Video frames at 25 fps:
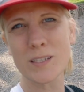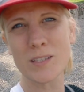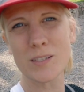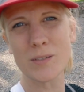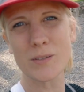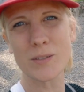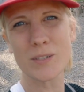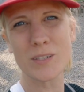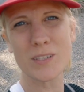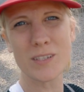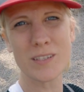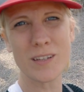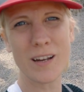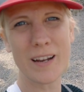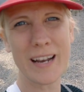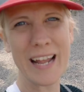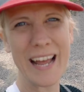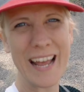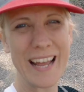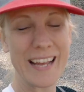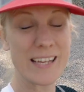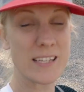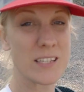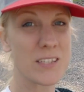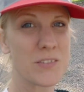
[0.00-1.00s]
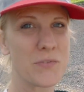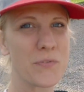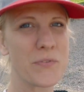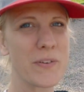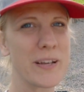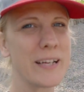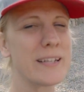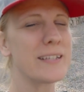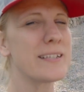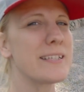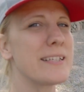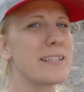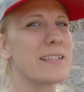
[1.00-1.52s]
so it's not as
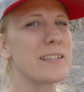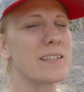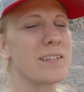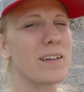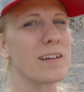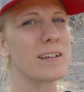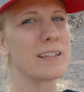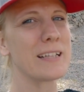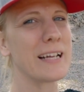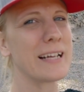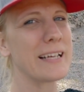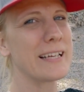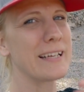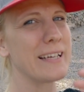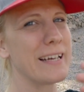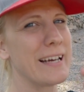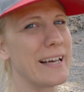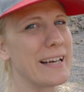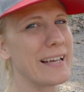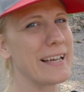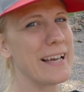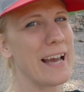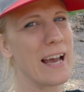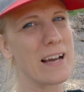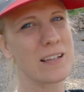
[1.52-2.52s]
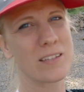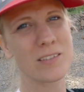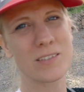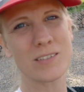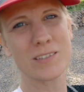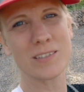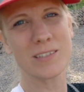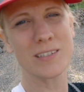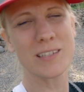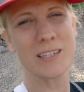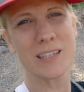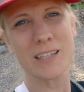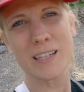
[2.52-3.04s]
fancy, it's not like a castle,